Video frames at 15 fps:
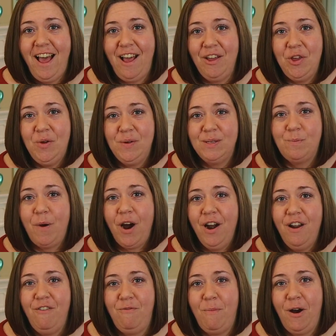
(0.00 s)
who is
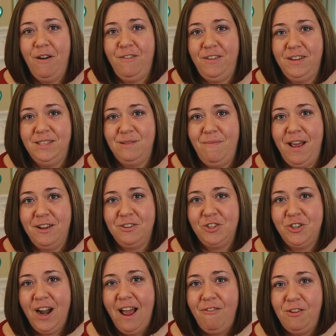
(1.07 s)
part of Marvelous Mouse
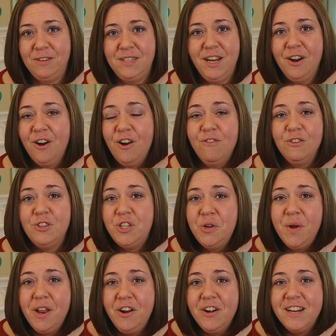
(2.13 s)
Travels. There are over
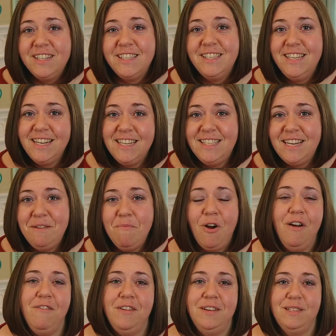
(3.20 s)
260
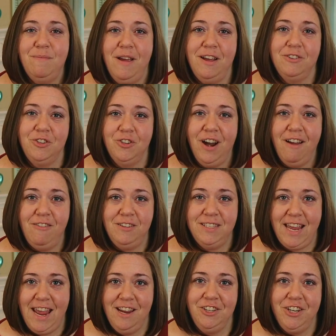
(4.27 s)
Marvelous Mouse Travels
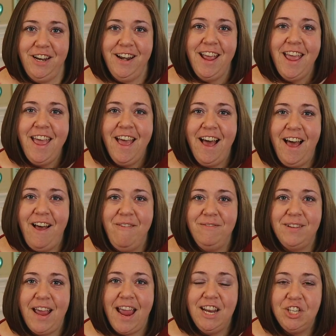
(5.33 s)

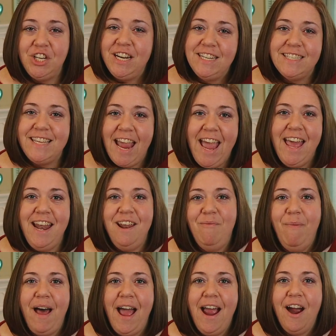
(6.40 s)
agents headed
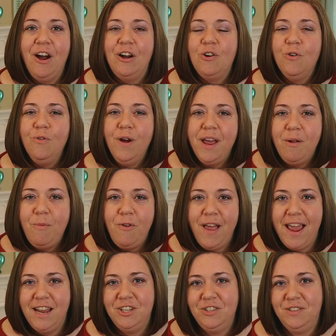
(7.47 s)
by our incredible
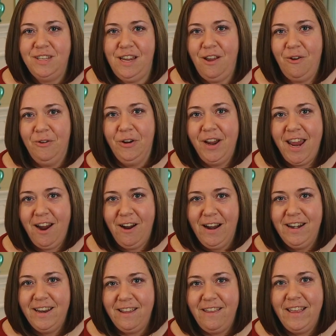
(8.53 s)
agency owner, Carrie
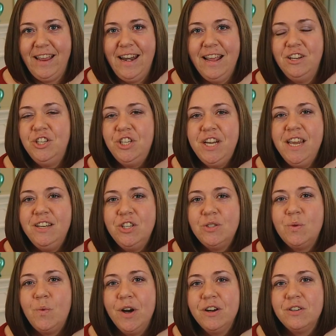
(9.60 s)
Dillon, and she
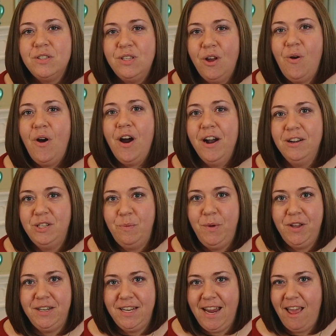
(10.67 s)
just works so hard to
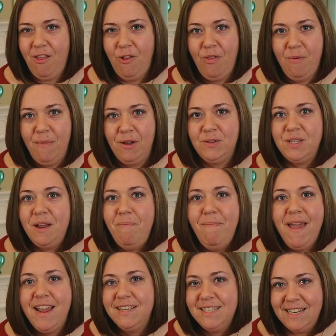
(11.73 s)
put together the most
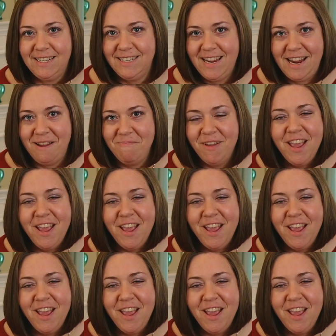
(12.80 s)
amazing team.